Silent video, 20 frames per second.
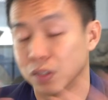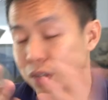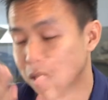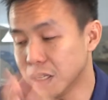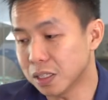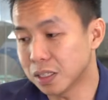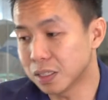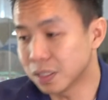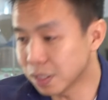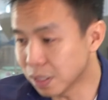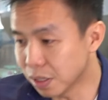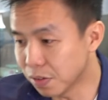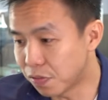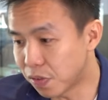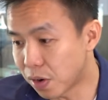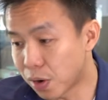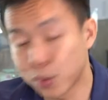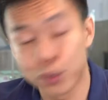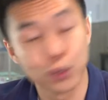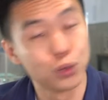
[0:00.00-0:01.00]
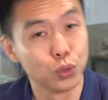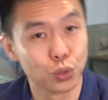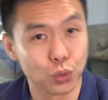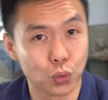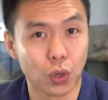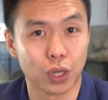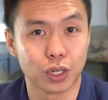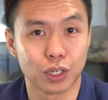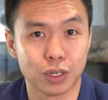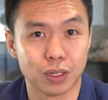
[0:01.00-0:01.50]
Now that's a very good
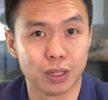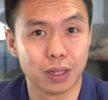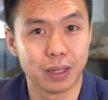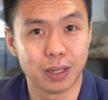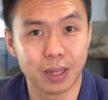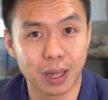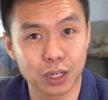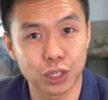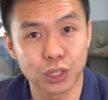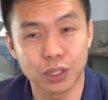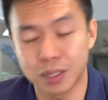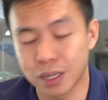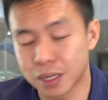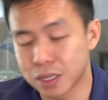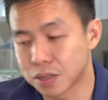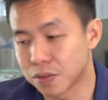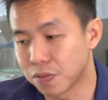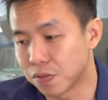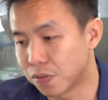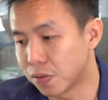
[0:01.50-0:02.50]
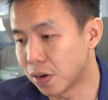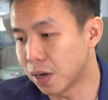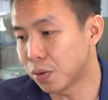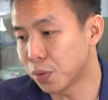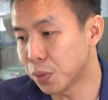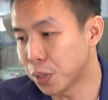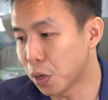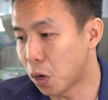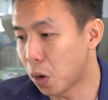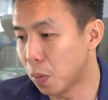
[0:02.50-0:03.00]
question, and actually that is a
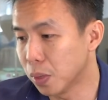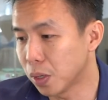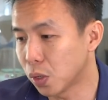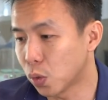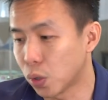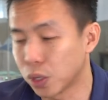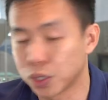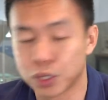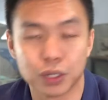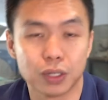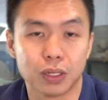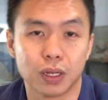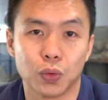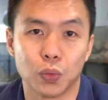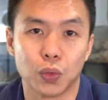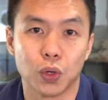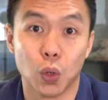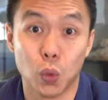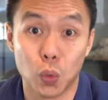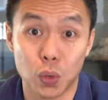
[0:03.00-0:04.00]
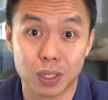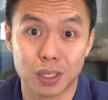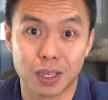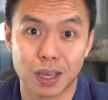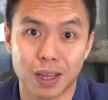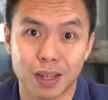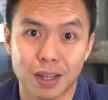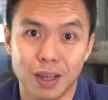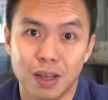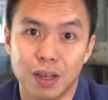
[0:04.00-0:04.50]
very common question that we always
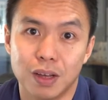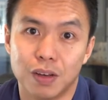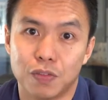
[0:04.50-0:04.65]
get